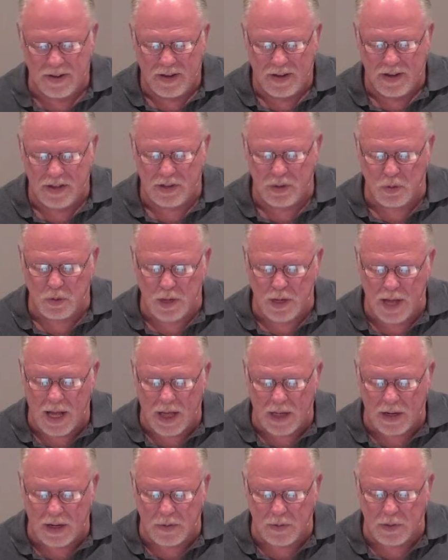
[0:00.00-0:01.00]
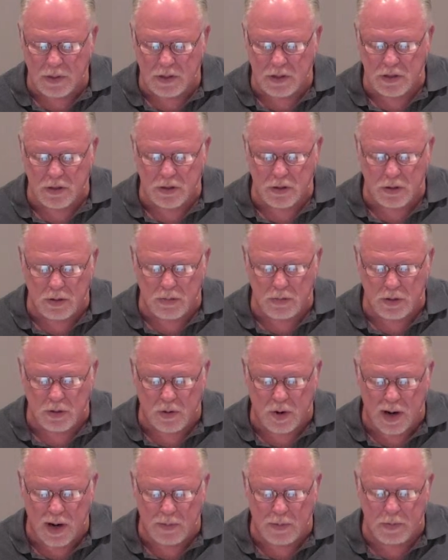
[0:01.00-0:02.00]
It's a reality which is
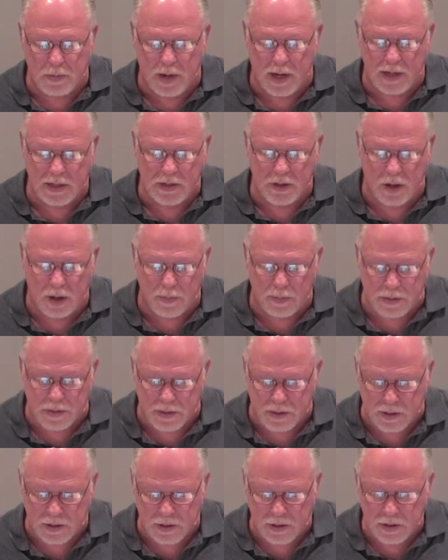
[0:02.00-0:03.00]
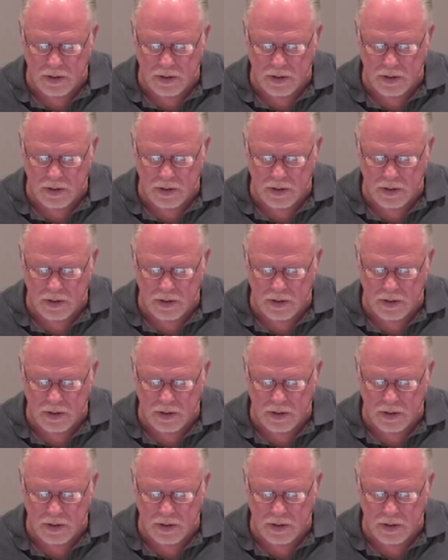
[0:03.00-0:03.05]
circumscribed by its opposite.